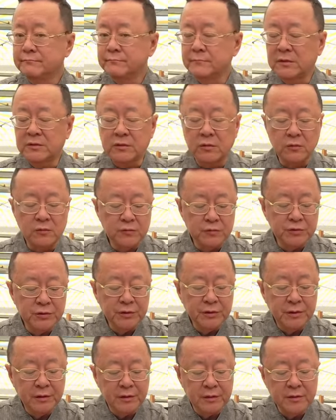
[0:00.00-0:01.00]

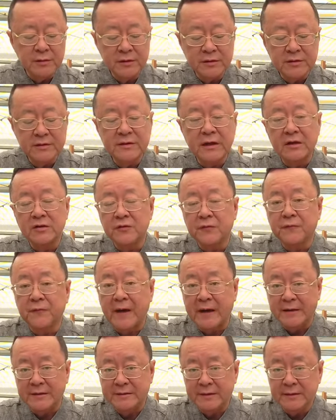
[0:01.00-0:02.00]
solution here. This is actually
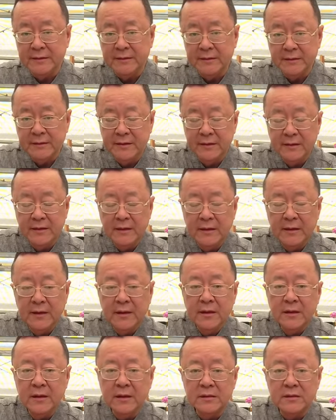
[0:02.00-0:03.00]
Physan,
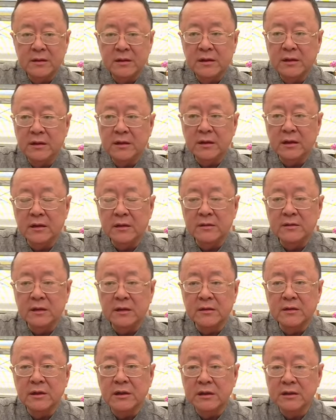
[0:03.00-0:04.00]

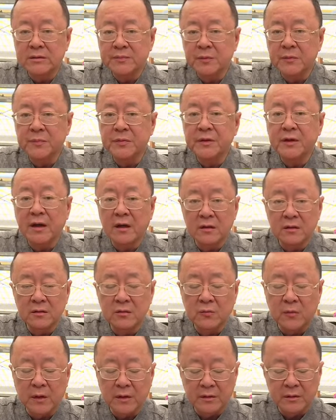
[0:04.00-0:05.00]
a teaspoon per gallon
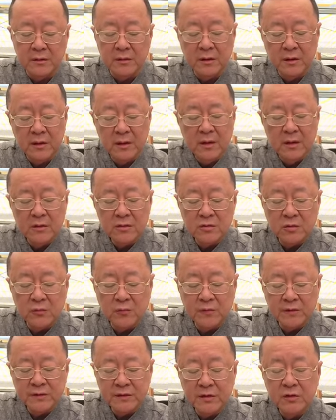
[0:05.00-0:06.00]
of water. So
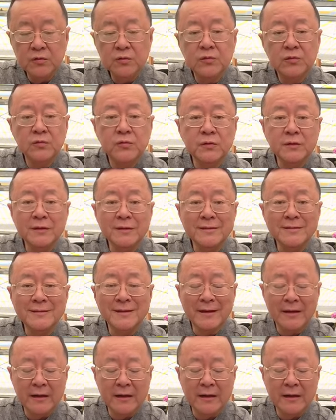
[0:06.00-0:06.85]
what thing you do is